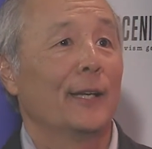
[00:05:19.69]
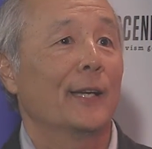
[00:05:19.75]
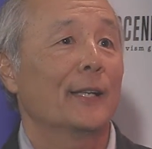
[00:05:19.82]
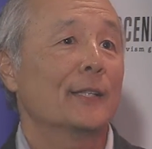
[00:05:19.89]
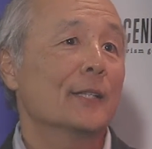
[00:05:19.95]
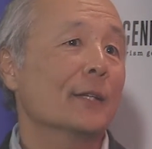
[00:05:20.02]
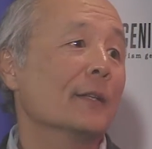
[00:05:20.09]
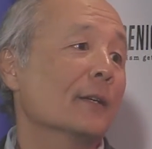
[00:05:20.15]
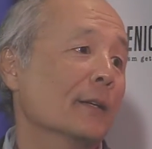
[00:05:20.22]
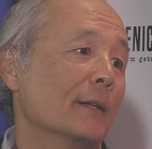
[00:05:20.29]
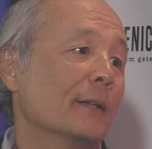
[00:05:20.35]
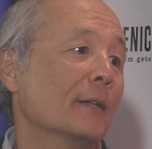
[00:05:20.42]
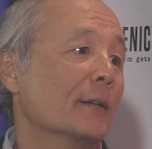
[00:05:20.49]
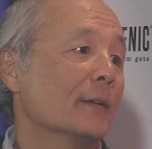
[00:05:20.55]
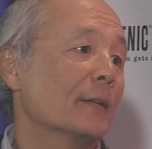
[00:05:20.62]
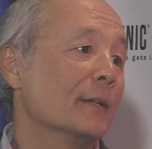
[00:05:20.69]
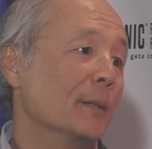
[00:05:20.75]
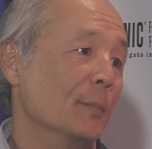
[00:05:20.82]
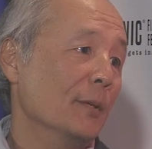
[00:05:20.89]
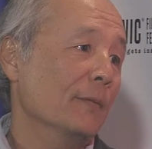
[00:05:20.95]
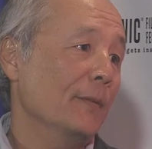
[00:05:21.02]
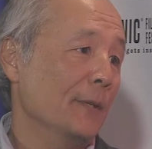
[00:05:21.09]
And so there are a
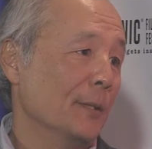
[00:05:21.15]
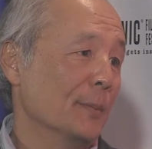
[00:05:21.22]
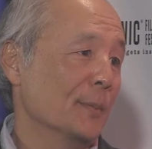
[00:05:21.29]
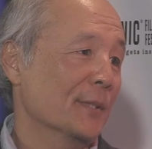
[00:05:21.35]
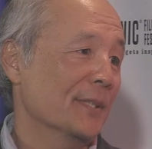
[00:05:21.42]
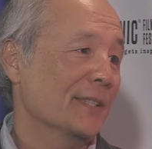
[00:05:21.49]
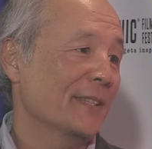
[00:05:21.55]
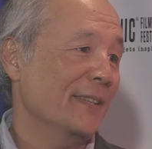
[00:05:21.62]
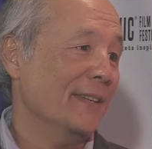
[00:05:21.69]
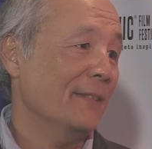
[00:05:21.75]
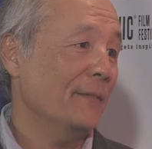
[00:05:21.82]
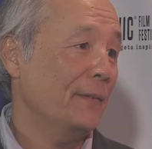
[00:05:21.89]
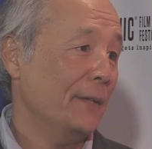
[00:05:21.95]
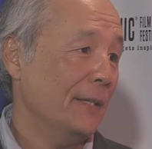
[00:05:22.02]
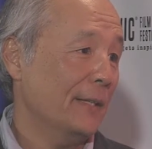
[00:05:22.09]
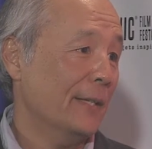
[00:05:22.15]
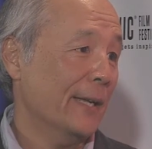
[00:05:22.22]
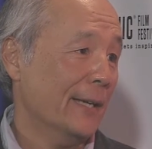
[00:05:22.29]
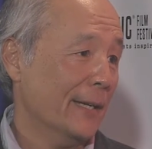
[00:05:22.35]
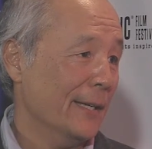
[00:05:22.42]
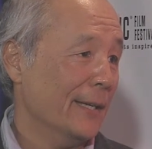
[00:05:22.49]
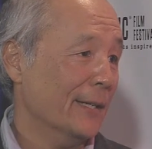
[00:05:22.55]
number of films that fit in
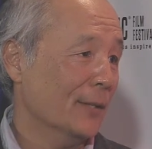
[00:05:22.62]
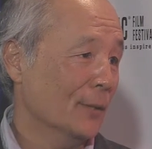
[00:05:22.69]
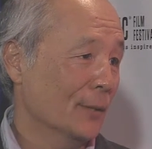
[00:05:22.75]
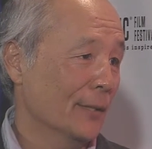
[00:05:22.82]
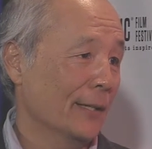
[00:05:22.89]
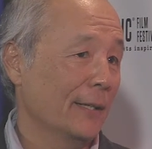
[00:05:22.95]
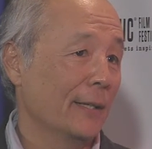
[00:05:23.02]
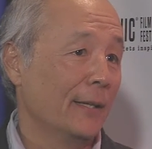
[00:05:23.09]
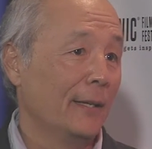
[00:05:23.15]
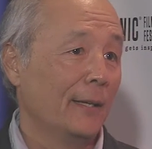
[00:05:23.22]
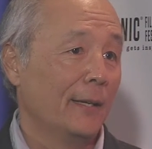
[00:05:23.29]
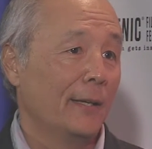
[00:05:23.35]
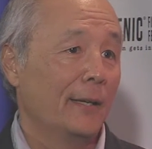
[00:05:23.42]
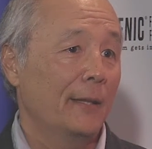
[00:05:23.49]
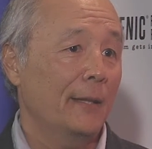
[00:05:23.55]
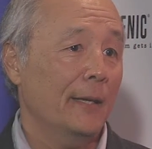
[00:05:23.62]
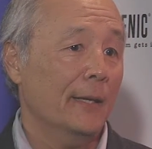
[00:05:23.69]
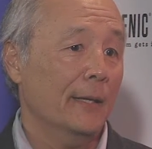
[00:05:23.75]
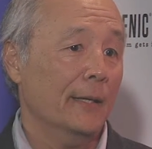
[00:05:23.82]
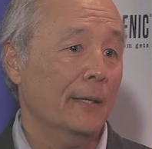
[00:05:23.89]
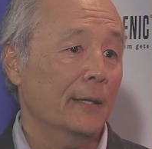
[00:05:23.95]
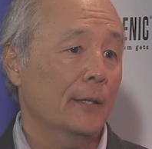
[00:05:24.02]
that category
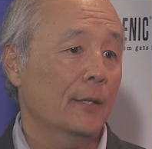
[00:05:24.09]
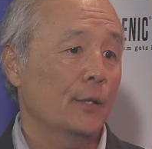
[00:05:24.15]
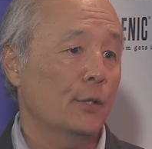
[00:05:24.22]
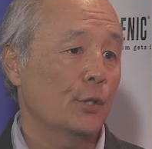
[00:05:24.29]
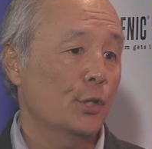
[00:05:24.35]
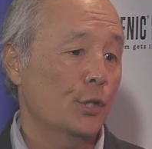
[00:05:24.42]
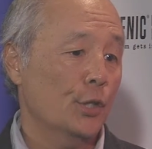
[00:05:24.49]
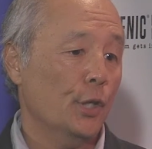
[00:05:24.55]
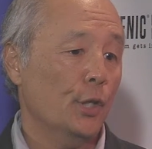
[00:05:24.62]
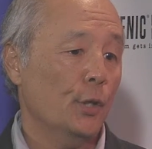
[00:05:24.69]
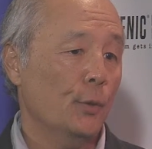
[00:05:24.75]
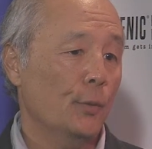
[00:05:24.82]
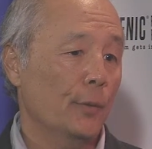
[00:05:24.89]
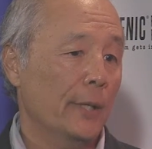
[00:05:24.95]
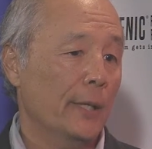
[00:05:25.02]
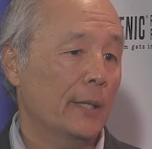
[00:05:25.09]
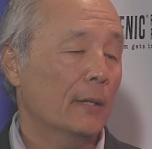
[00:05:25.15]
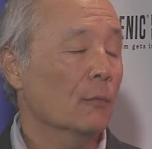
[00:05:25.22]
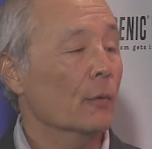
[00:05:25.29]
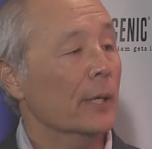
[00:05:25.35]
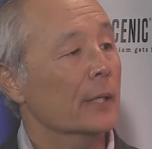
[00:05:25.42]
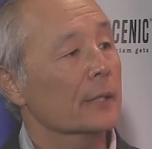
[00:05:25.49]
that could show in
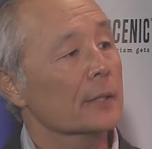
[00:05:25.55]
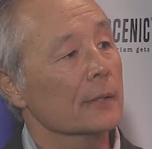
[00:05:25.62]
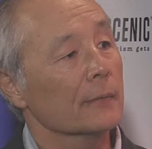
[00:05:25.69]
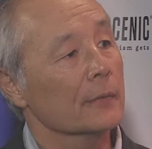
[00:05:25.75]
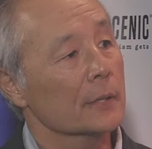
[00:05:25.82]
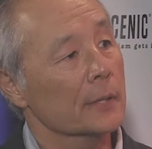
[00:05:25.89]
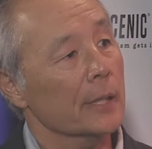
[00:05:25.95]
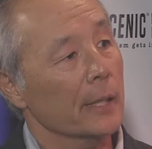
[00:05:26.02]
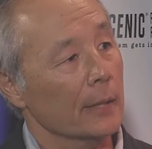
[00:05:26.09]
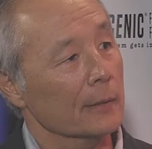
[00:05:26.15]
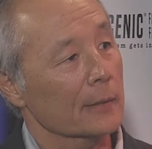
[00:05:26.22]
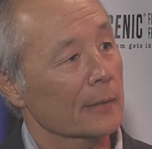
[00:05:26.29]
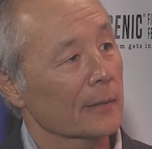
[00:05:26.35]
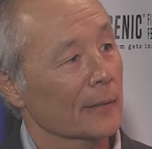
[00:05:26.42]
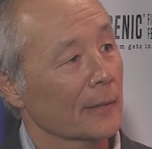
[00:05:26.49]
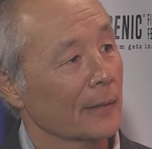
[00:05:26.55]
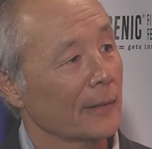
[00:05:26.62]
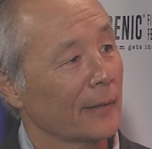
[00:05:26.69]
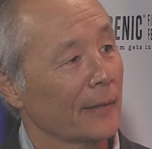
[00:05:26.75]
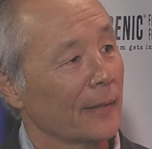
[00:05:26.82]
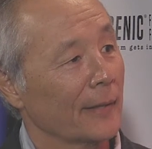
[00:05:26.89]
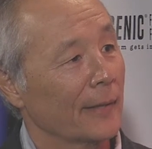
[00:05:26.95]
the reddest of states
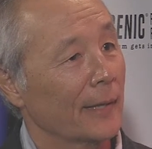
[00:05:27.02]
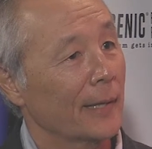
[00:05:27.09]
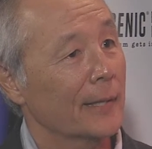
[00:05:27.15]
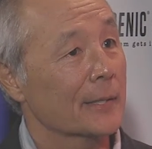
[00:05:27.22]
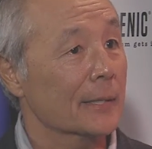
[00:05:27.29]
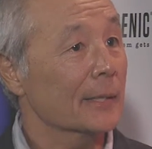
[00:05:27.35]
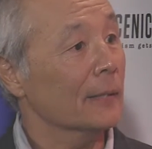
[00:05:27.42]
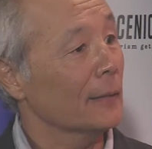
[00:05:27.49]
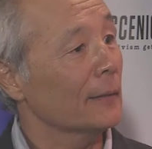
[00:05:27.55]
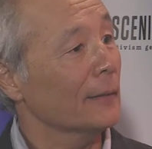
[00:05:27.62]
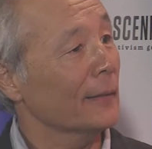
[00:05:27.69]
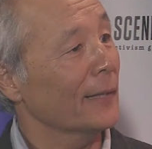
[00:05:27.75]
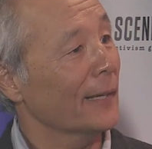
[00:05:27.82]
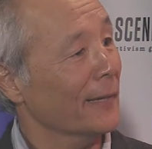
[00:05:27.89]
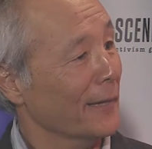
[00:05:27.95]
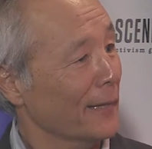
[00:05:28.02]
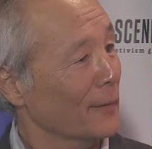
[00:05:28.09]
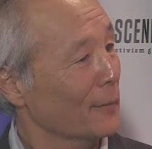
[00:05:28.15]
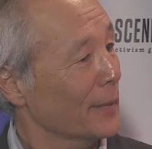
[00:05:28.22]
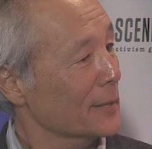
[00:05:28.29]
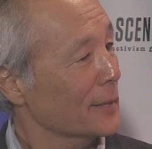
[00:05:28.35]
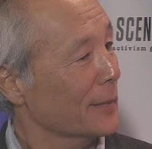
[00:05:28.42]
and still, I think,
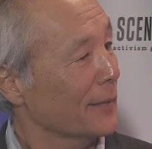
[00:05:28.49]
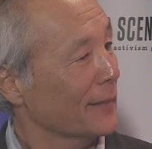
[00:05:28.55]
resonate.